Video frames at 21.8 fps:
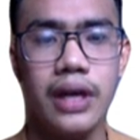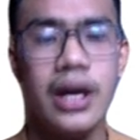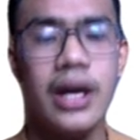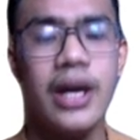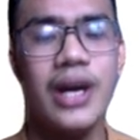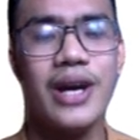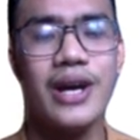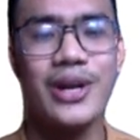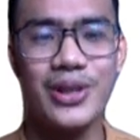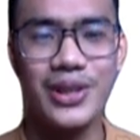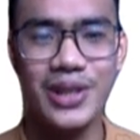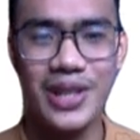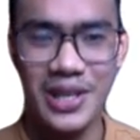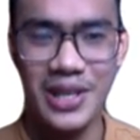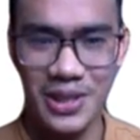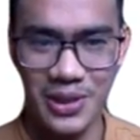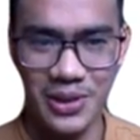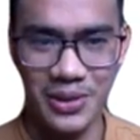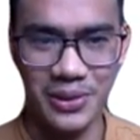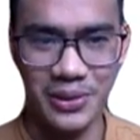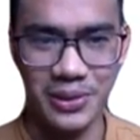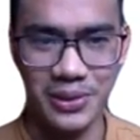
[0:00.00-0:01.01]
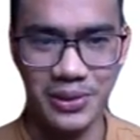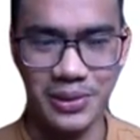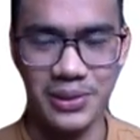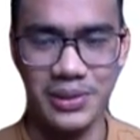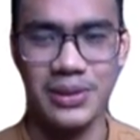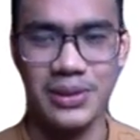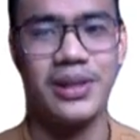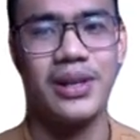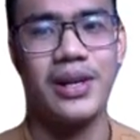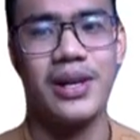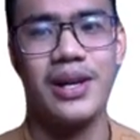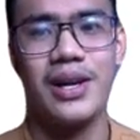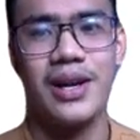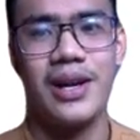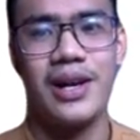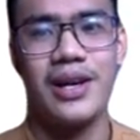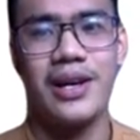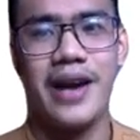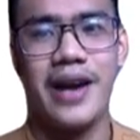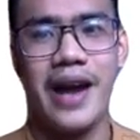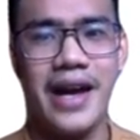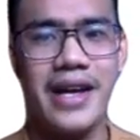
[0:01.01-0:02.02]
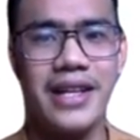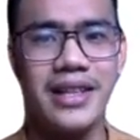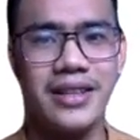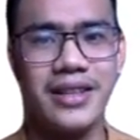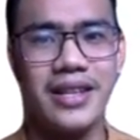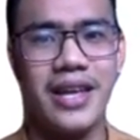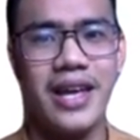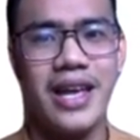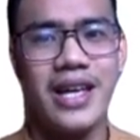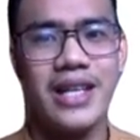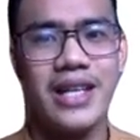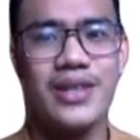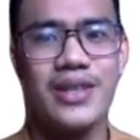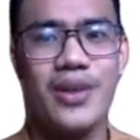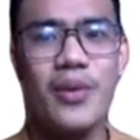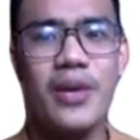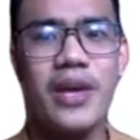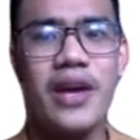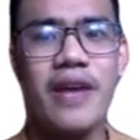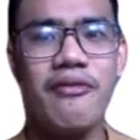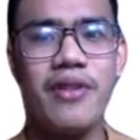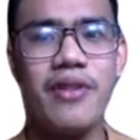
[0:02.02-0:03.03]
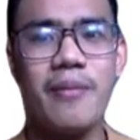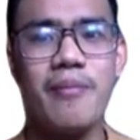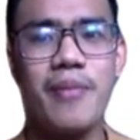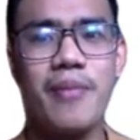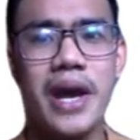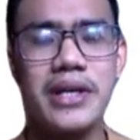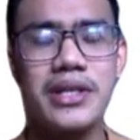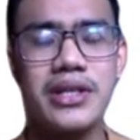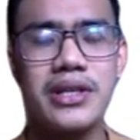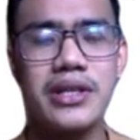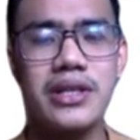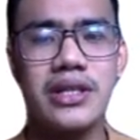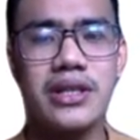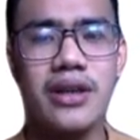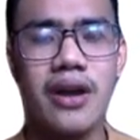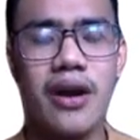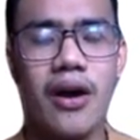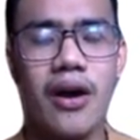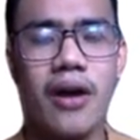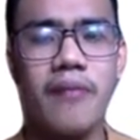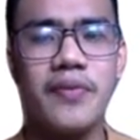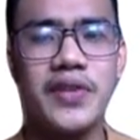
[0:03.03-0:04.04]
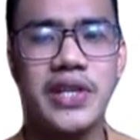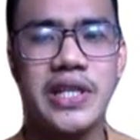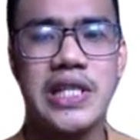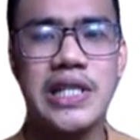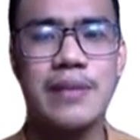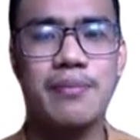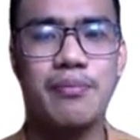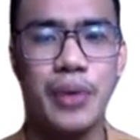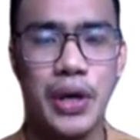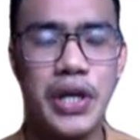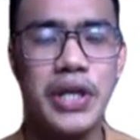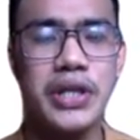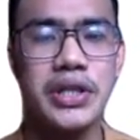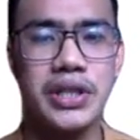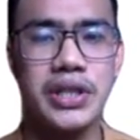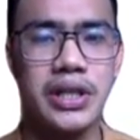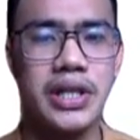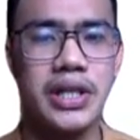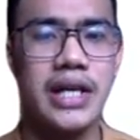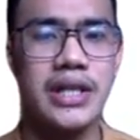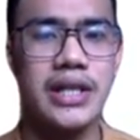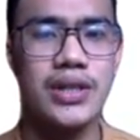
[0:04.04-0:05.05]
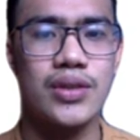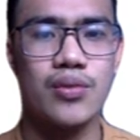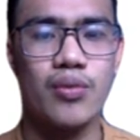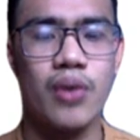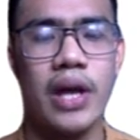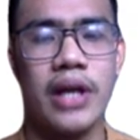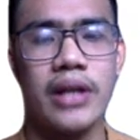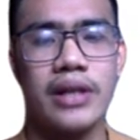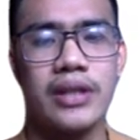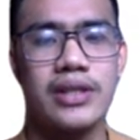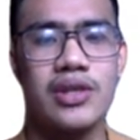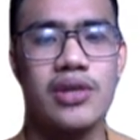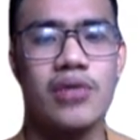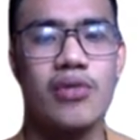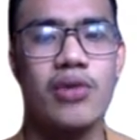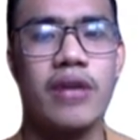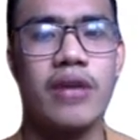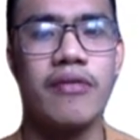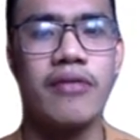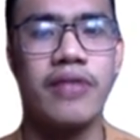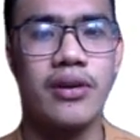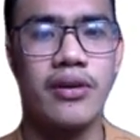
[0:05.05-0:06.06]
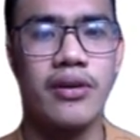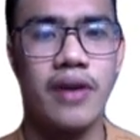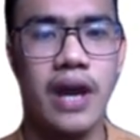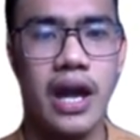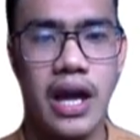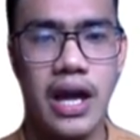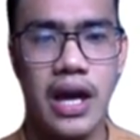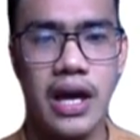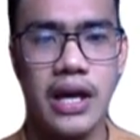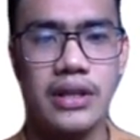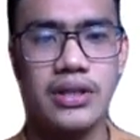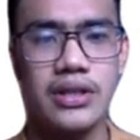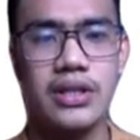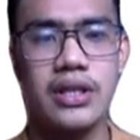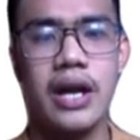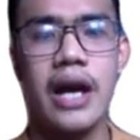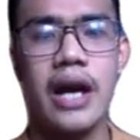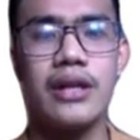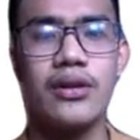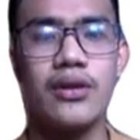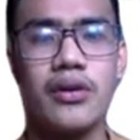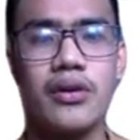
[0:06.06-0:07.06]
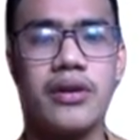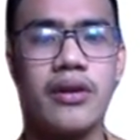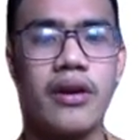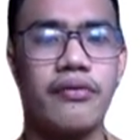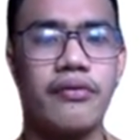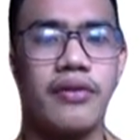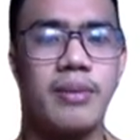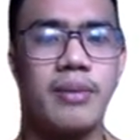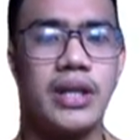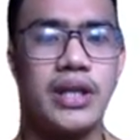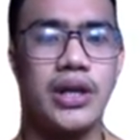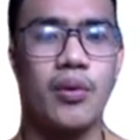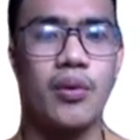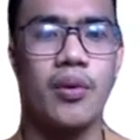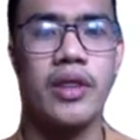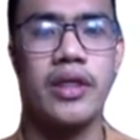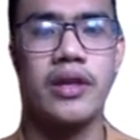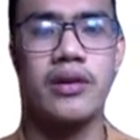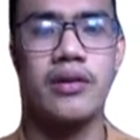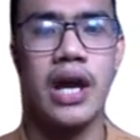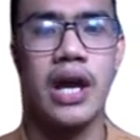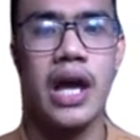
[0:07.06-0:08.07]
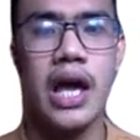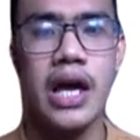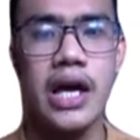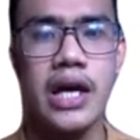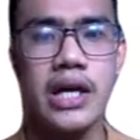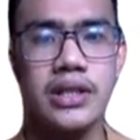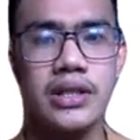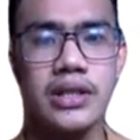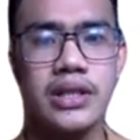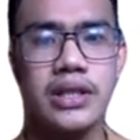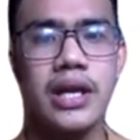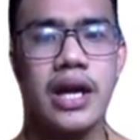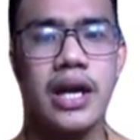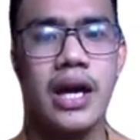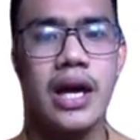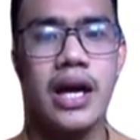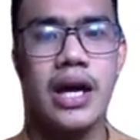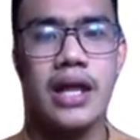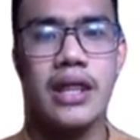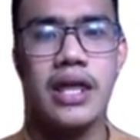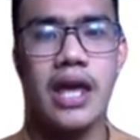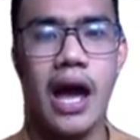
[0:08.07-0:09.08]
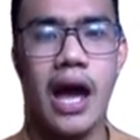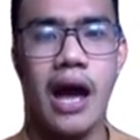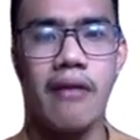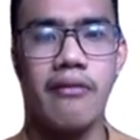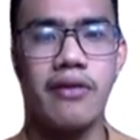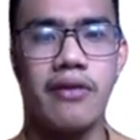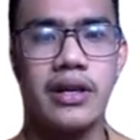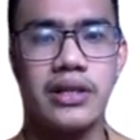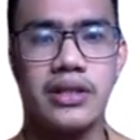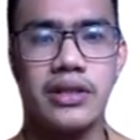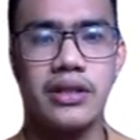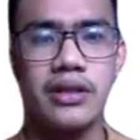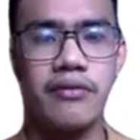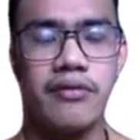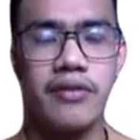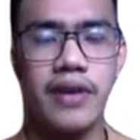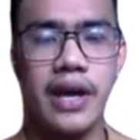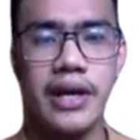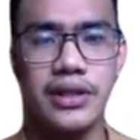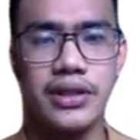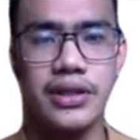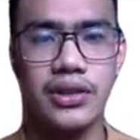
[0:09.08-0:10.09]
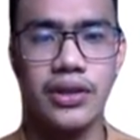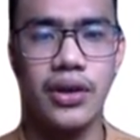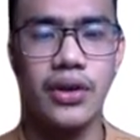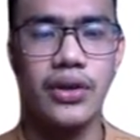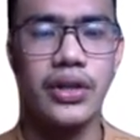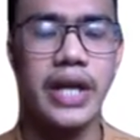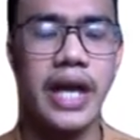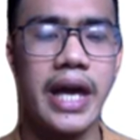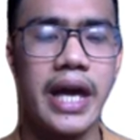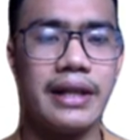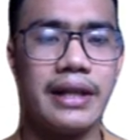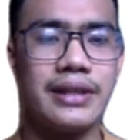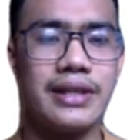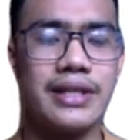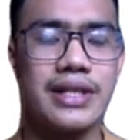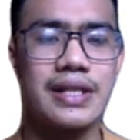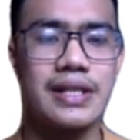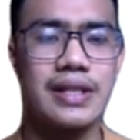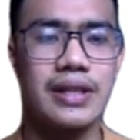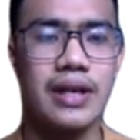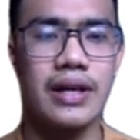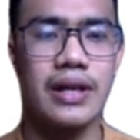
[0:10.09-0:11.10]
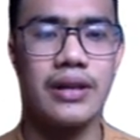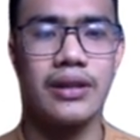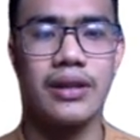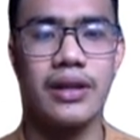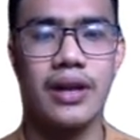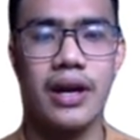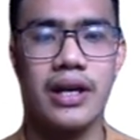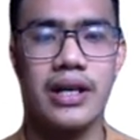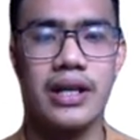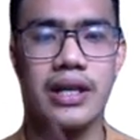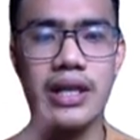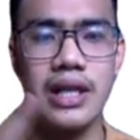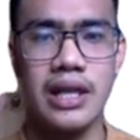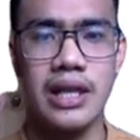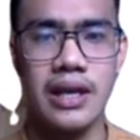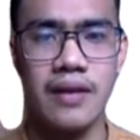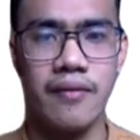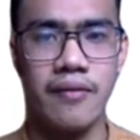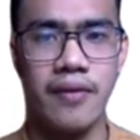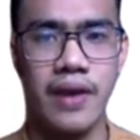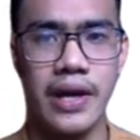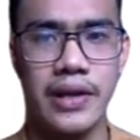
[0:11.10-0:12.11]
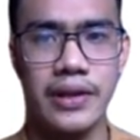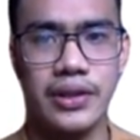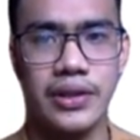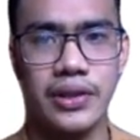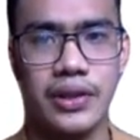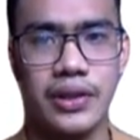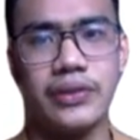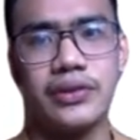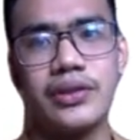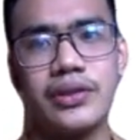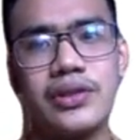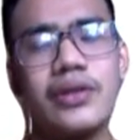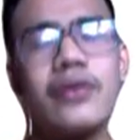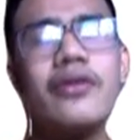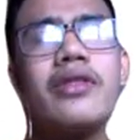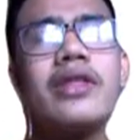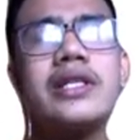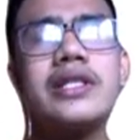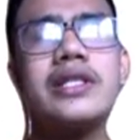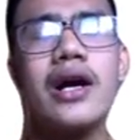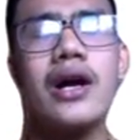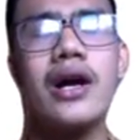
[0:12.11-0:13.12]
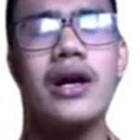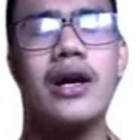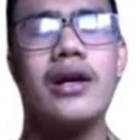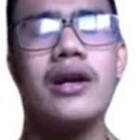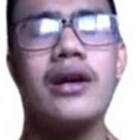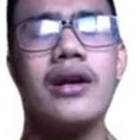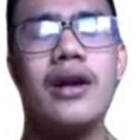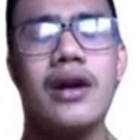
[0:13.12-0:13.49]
Continue. Right? So we have the measures of dispersion as well. So we have the range. I know you're familiar with the range, the average deviation, and the standard deviation. So these are